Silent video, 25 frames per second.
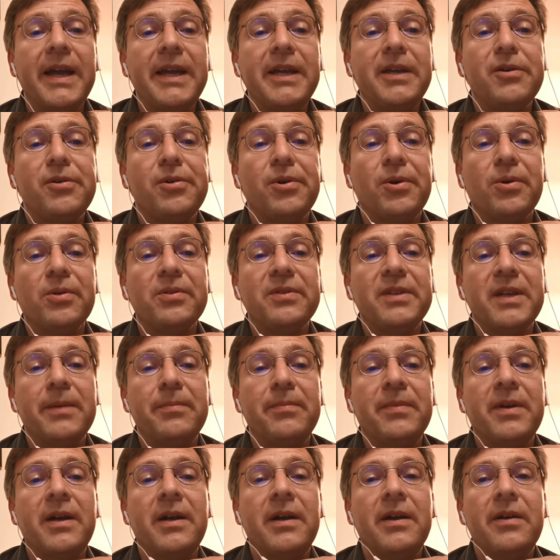I call
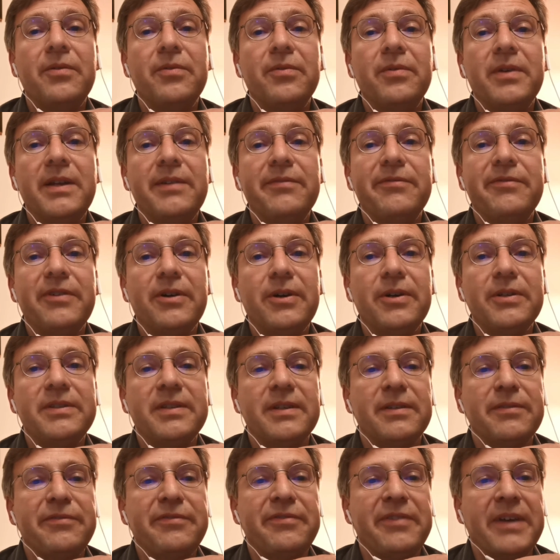them
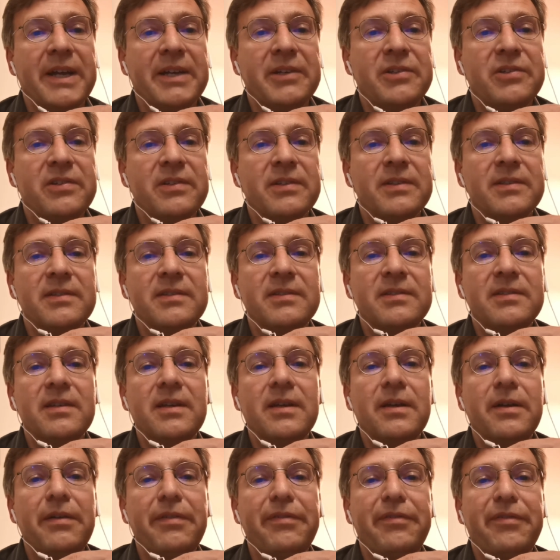revert
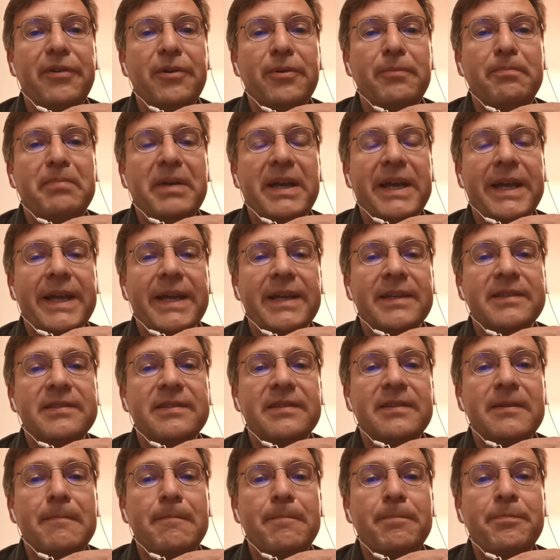infections through
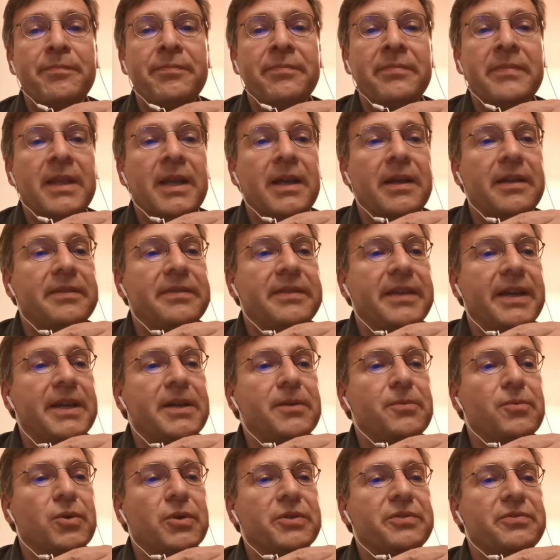pigs.
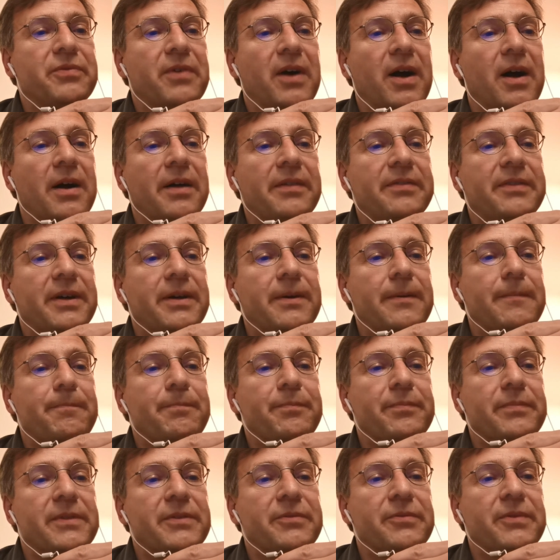They would
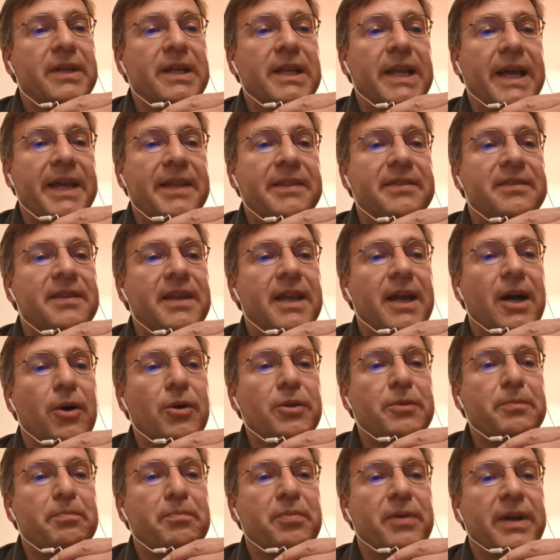rather relate the
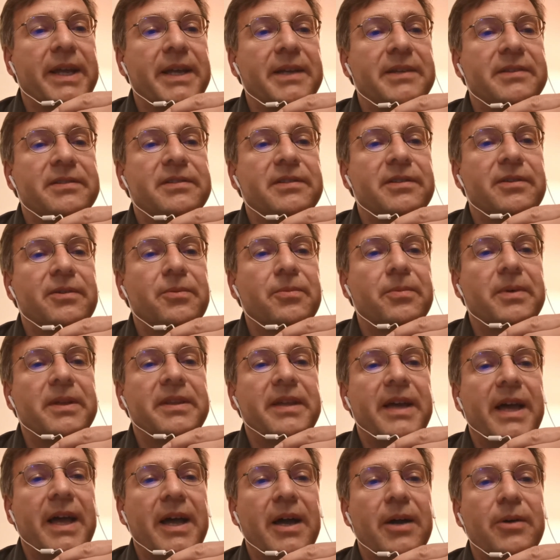outbreaks
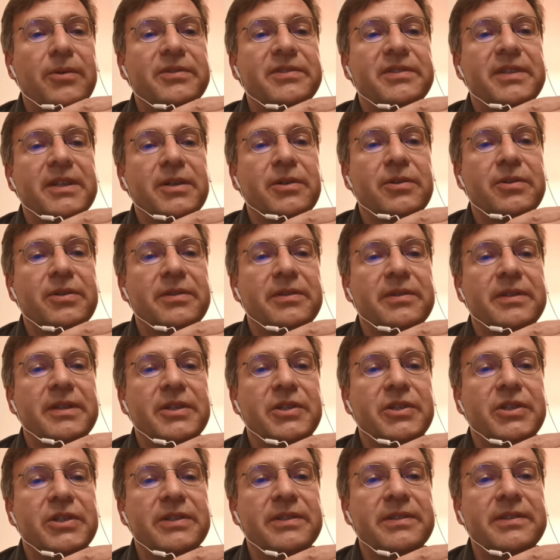with the housing
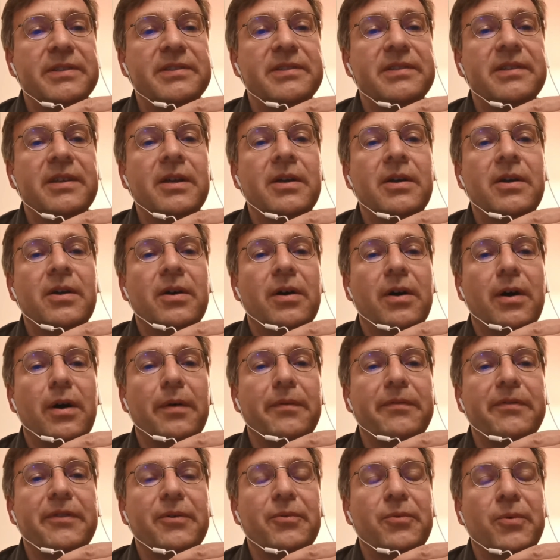conditions
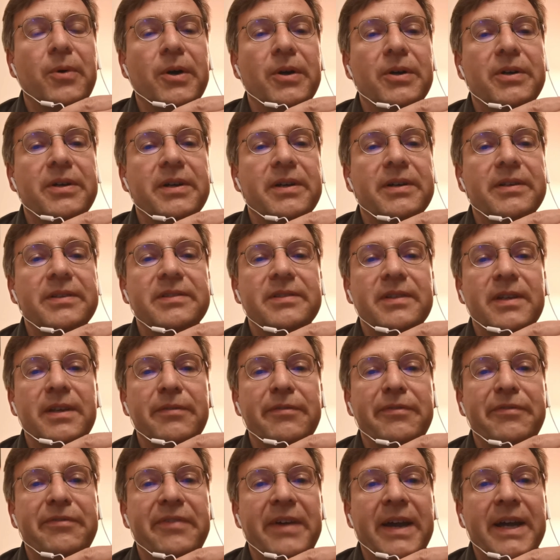of the workers
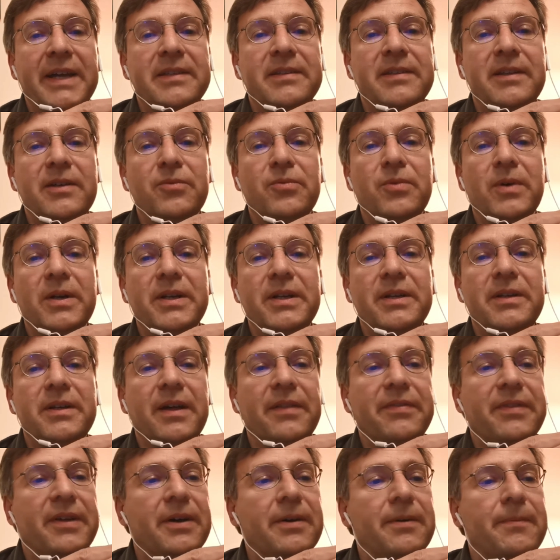infecting one
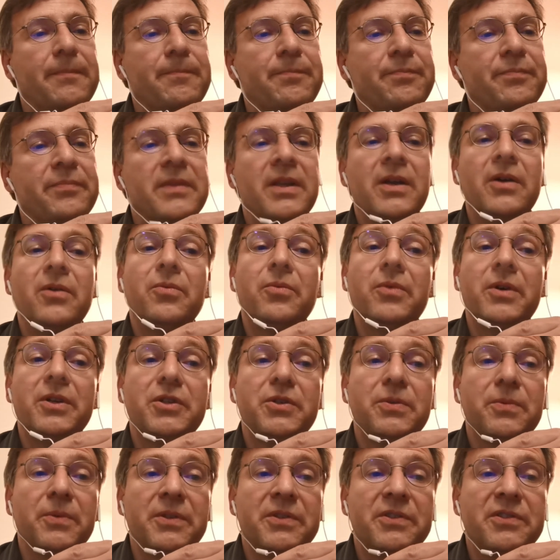another,
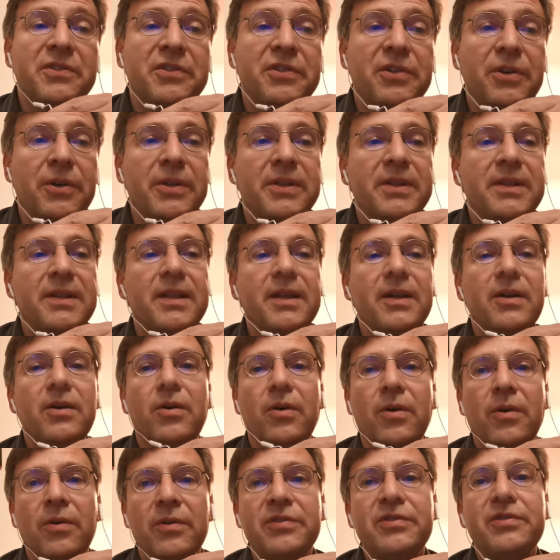which would certainly
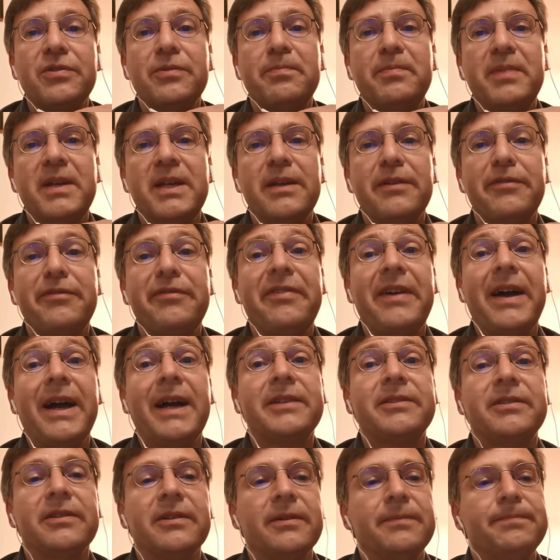also be a
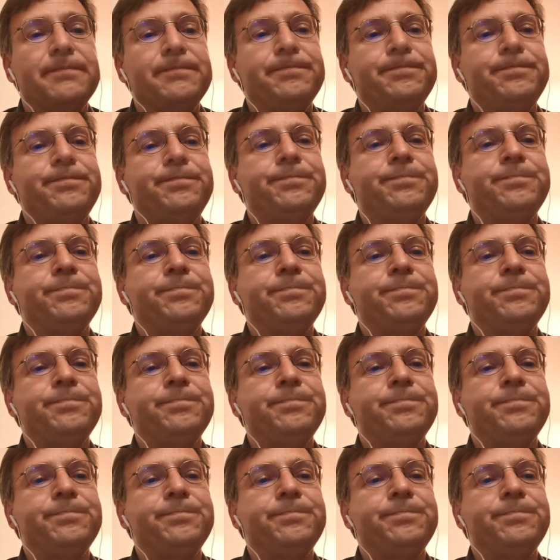factor.